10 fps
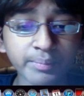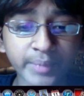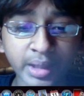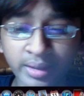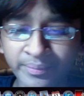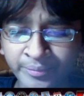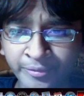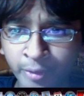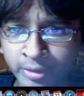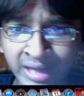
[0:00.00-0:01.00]

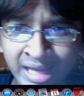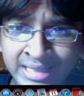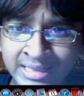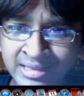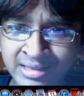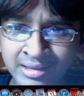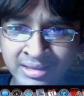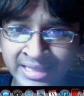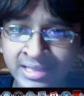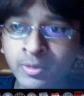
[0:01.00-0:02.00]
For today's
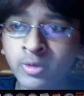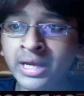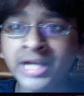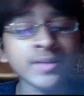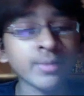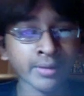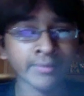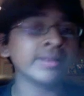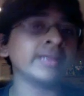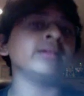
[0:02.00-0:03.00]
lesson, we're
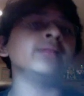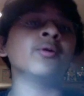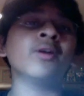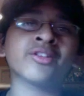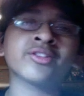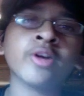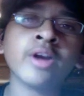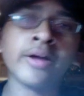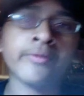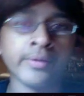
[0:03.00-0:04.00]
going to start
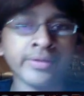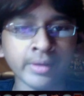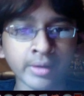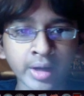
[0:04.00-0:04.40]
off with